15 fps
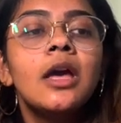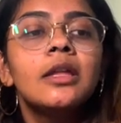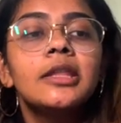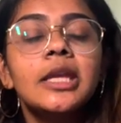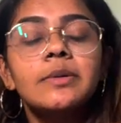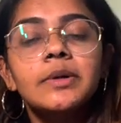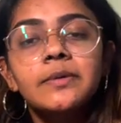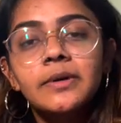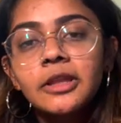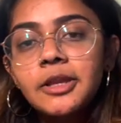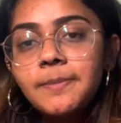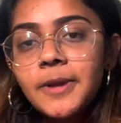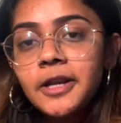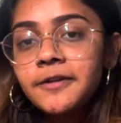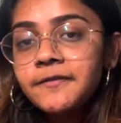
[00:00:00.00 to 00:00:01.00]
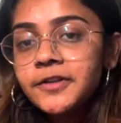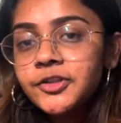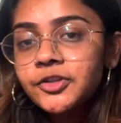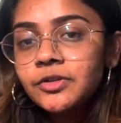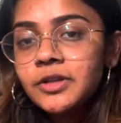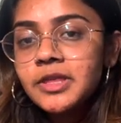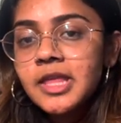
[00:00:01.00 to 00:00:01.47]
they were really
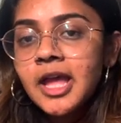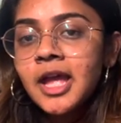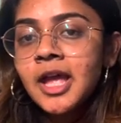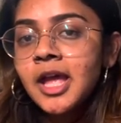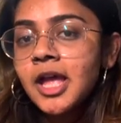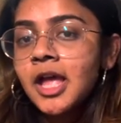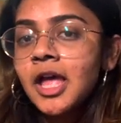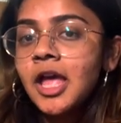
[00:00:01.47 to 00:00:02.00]
beneficial in that,